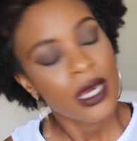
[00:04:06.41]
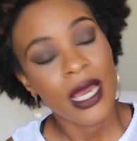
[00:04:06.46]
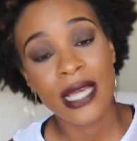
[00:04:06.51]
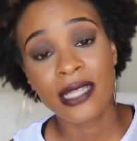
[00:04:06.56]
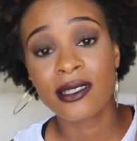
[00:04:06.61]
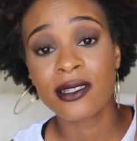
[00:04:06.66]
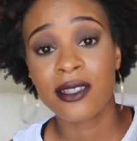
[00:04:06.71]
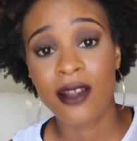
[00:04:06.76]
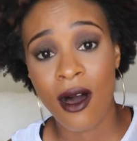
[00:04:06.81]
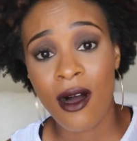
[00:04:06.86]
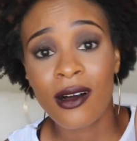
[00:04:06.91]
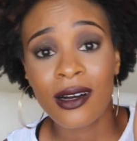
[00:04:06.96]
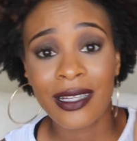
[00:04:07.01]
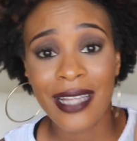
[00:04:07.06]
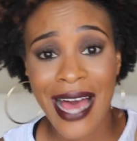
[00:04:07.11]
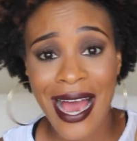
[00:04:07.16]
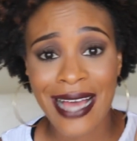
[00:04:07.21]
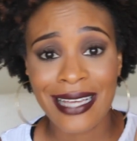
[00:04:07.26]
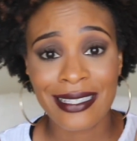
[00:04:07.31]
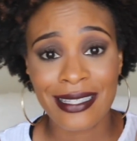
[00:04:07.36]
It's long
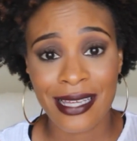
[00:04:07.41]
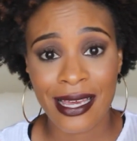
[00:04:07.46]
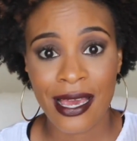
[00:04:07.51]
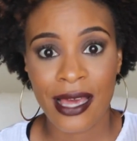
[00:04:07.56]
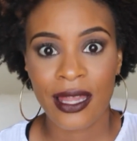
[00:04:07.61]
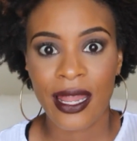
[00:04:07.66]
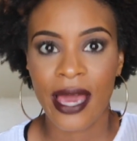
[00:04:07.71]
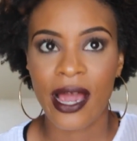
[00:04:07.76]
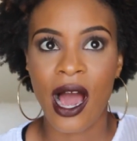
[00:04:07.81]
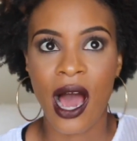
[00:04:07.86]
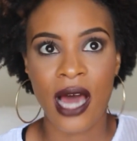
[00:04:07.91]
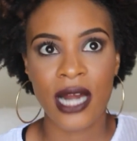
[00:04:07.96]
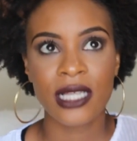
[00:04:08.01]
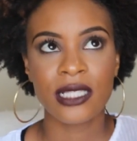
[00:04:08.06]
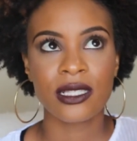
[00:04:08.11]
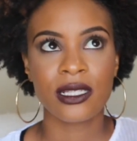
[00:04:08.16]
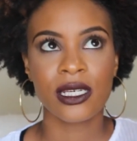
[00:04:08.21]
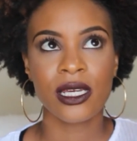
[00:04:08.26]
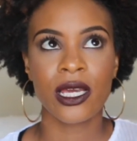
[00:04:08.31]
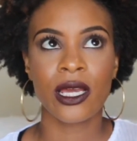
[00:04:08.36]
lasting. Like
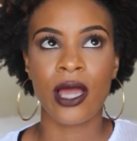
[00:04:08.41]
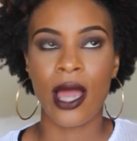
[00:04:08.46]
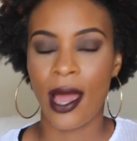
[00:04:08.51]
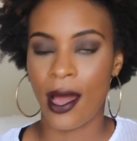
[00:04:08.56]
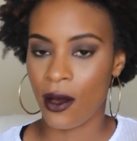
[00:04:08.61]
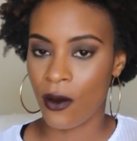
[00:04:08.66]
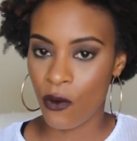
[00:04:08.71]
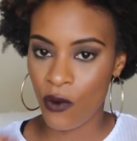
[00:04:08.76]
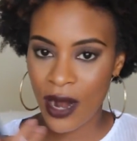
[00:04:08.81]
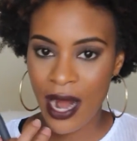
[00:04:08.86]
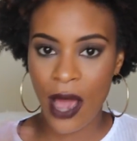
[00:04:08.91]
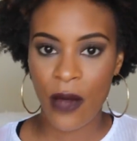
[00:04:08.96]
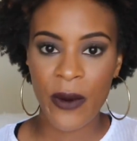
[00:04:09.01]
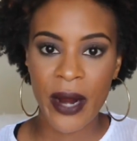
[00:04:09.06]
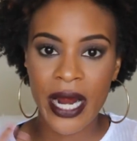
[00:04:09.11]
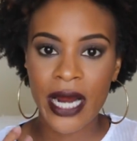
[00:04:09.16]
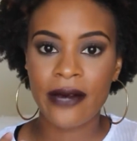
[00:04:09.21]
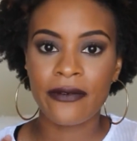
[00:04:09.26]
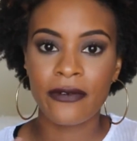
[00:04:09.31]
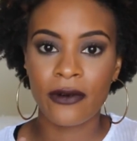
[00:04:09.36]
honestly, when I
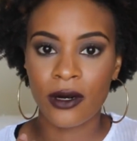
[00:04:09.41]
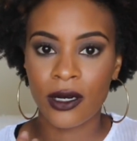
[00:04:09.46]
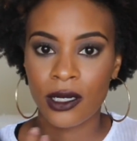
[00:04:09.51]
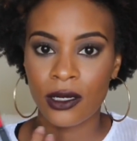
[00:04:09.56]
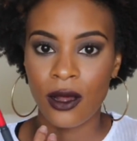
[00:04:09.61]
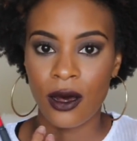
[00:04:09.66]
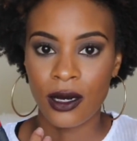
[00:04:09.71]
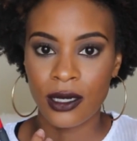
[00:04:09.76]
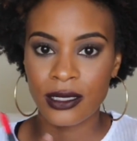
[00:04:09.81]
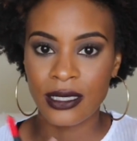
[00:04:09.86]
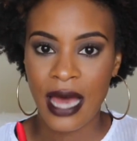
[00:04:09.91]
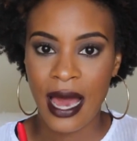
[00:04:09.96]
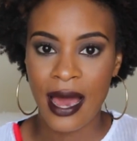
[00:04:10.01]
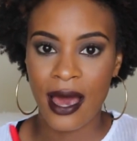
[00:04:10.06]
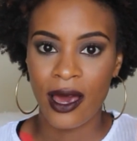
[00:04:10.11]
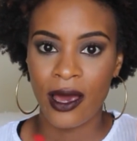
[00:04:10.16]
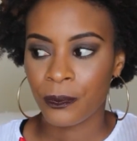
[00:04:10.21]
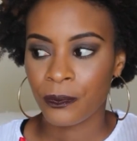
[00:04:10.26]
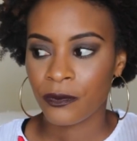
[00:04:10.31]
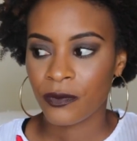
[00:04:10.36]
wear it for a long
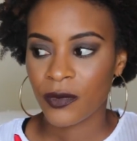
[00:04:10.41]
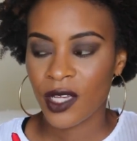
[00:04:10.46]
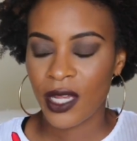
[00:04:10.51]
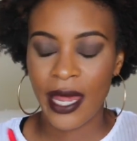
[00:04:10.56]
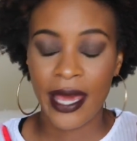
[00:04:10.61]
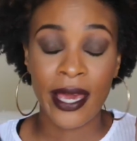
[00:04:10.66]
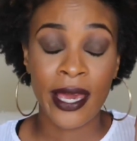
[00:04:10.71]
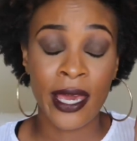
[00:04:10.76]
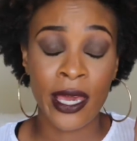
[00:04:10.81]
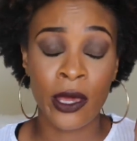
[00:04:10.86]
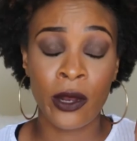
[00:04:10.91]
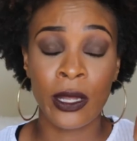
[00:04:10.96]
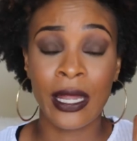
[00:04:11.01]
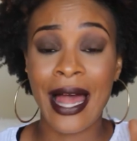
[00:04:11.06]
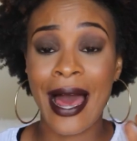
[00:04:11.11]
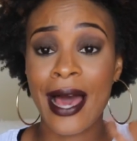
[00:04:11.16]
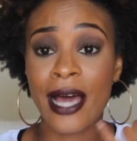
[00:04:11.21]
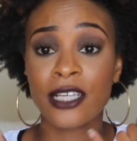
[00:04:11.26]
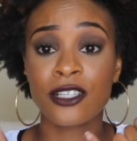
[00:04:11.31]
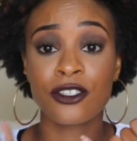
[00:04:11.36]
time, like it
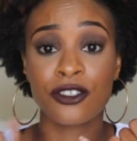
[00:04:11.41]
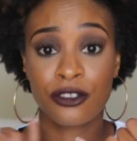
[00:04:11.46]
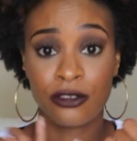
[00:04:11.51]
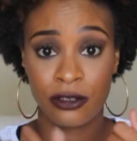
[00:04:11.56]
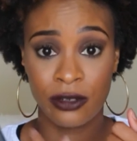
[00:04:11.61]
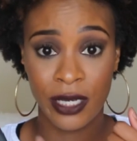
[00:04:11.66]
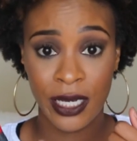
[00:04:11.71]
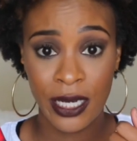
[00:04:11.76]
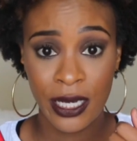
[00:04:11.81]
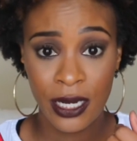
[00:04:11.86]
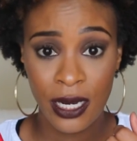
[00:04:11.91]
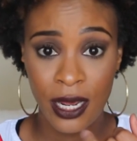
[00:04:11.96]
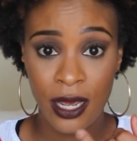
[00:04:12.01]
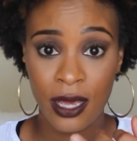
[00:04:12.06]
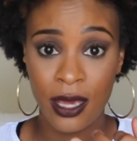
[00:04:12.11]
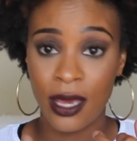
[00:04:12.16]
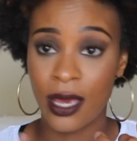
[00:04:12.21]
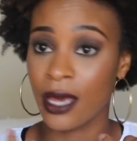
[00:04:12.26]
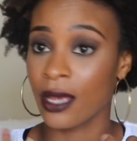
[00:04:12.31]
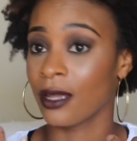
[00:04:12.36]
lasts through
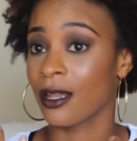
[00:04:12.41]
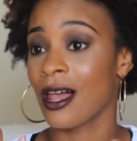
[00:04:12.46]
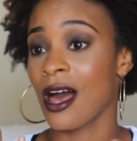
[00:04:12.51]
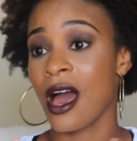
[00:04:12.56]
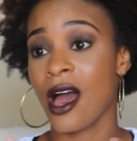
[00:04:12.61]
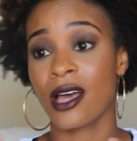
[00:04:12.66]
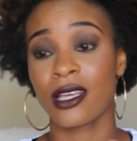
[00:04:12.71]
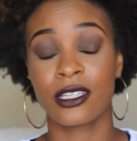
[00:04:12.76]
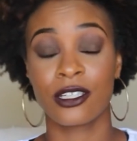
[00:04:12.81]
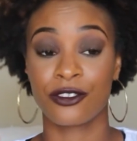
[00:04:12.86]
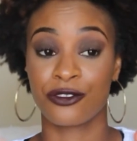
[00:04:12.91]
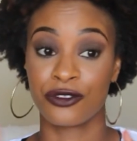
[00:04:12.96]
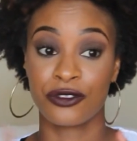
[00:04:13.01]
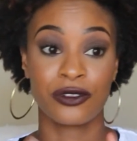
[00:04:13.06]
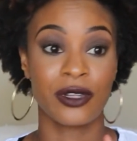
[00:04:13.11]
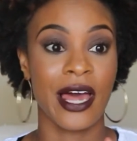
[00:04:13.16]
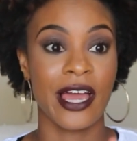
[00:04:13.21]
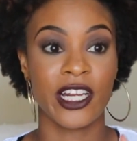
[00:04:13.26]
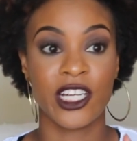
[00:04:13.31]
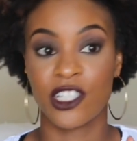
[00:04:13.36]
eating, it lasts
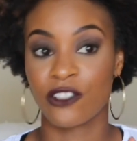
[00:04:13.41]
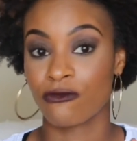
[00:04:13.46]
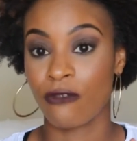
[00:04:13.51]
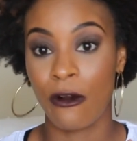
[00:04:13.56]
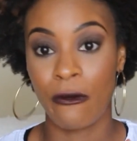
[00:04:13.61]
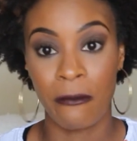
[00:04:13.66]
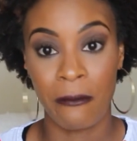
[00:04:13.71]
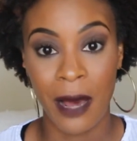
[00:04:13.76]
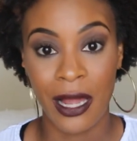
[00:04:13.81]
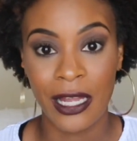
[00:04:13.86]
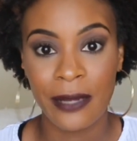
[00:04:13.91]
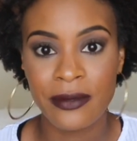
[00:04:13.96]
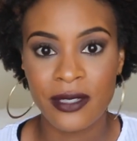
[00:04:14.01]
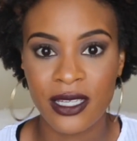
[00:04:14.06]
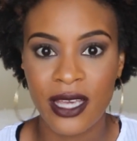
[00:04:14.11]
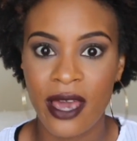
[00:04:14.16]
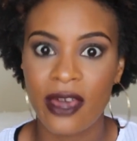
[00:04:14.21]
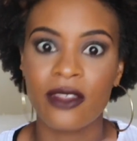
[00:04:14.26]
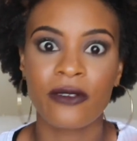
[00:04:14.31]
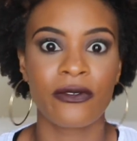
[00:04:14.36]
through like just rubbing my lips
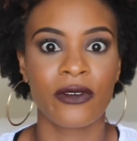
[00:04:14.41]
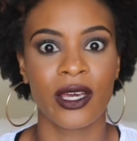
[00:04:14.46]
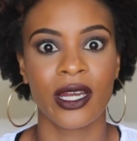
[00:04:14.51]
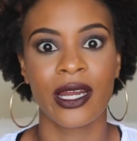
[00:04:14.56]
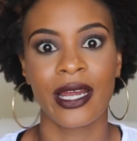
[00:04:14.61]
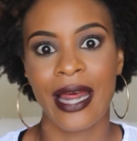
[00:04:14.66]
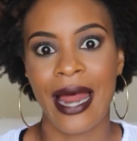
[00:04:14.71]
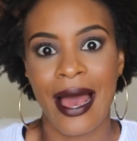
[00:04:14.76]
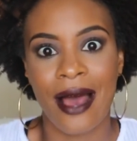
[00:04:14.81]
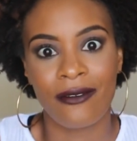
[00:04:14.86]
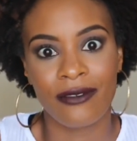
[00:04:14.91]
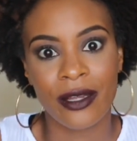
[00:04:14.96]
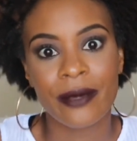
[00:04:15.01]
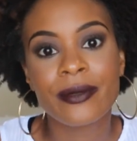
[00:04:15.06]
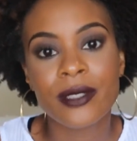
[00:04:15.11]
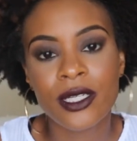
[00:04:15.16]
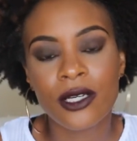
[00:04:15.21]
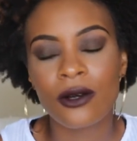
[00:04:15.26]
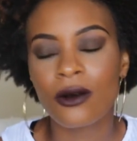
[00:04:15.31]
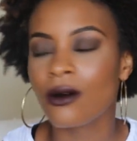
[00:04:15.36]
together, forgetting I have
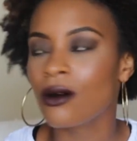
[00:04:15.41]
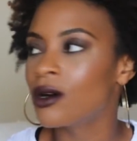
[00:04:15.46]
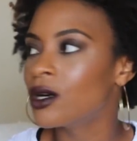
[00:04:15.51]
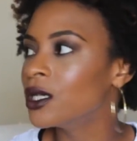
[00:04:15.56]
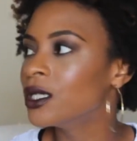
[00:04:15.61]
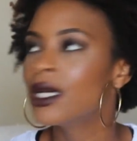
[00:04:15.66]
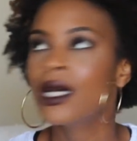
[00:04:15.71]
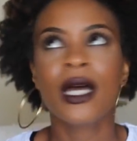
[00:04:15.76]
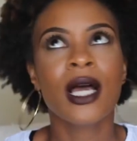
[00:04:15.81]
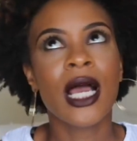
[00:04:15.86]
lipstick on.